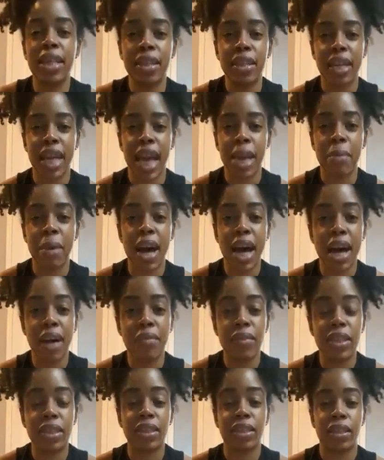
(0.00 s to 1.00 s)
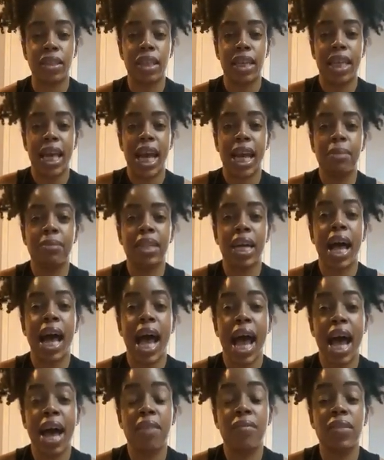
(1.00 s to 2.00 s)
another game I have is the games
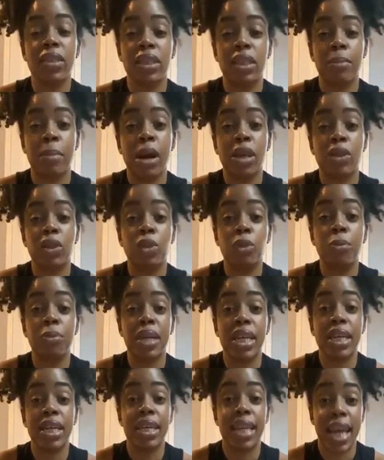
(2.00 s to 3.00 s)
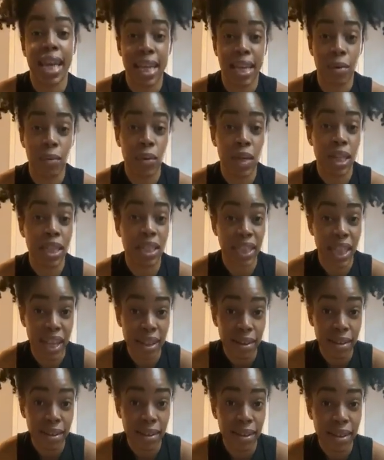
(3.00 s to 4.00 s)
I have is about you being naked with each
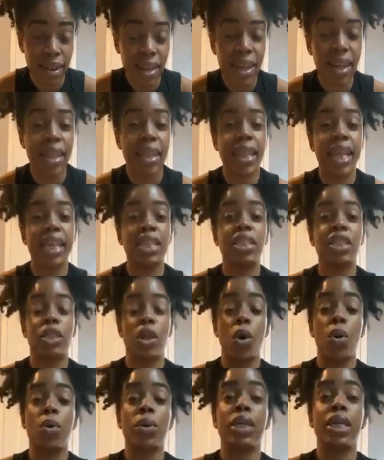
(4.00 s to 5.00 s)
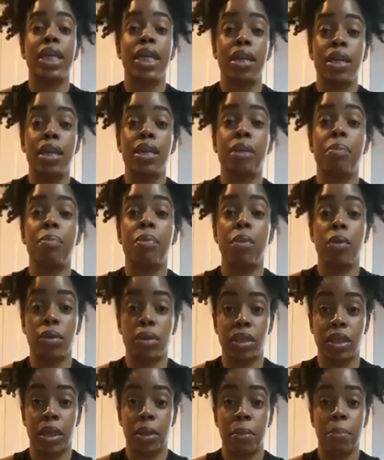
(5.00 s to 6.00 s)
other. That's so key and
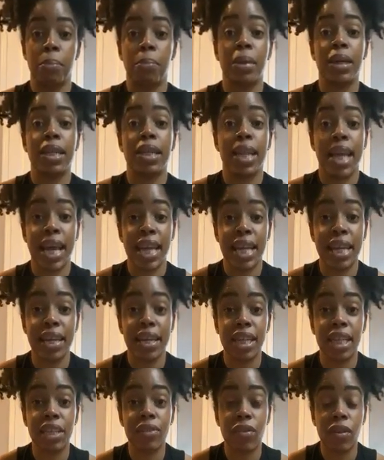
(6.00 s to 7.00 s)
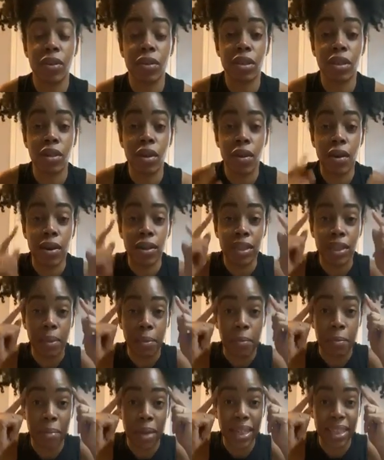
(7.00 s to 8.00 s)
important. But nakedness first
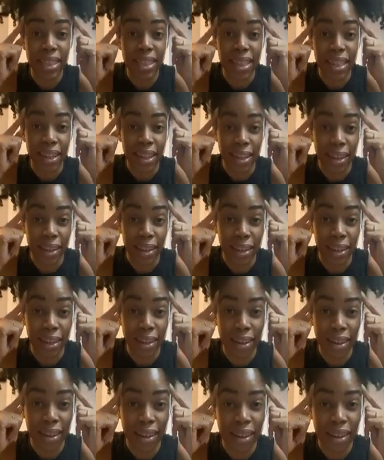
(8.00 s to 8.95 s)
starts mentally.